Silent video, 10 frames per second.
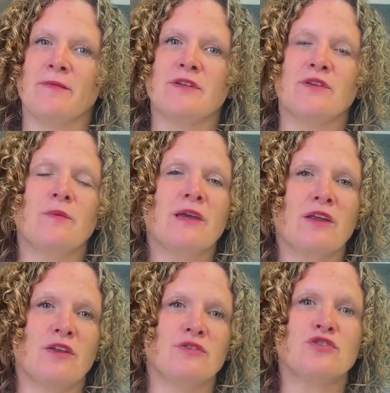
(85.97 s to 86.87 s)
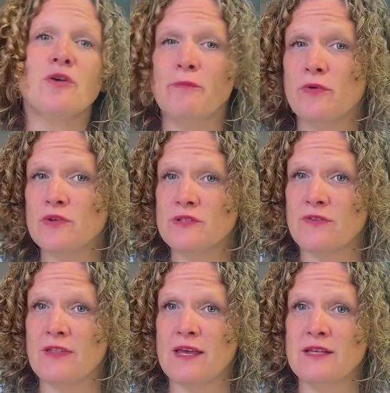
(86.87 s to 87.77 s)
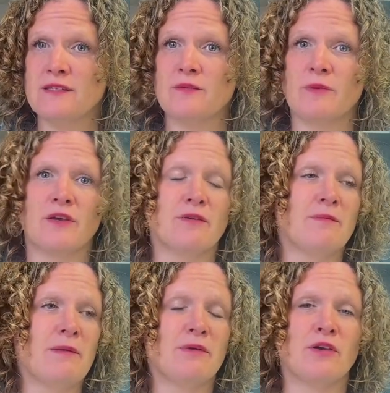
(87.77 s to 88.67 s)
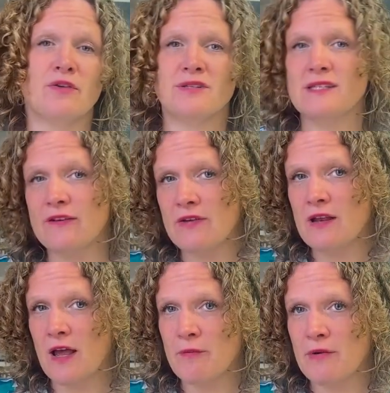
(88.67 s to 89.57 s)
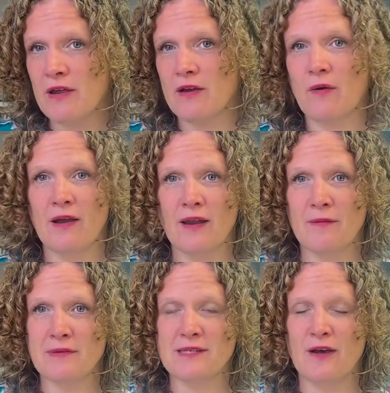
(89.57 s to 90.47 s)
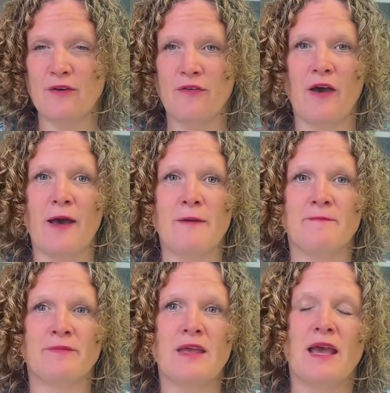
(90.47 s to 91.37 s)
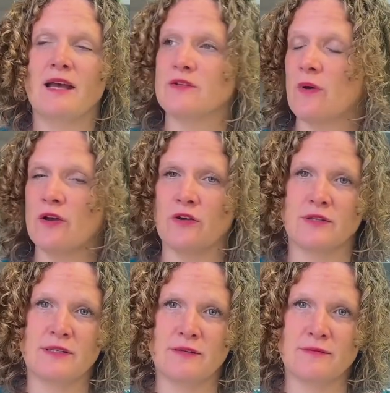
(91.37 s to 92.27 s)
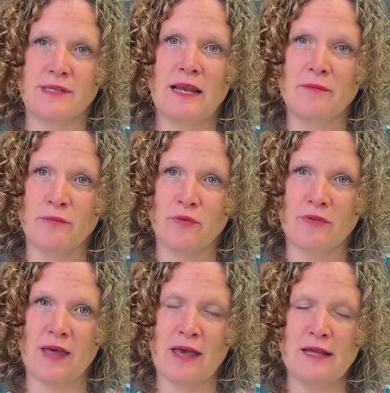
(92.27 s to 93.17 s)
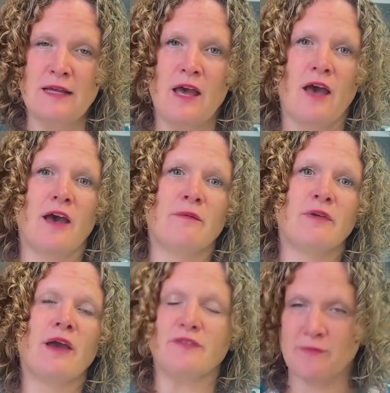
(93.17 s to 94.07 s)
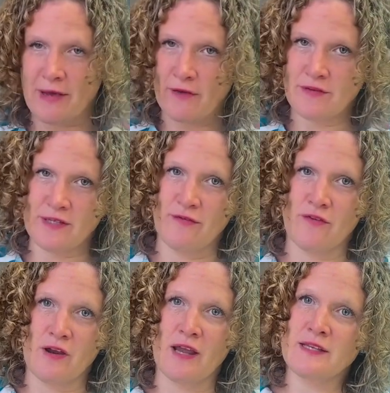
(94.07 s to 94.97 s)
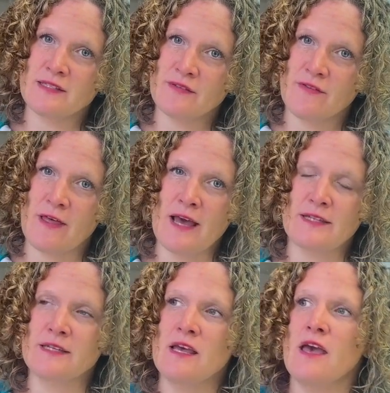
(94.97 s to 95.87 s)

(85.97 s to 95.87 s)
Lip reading: So we can use job boards for this. We could maybe use CV Library, I quite like myself, has quite a good talent pool there. You have to pay obviously for a license for that.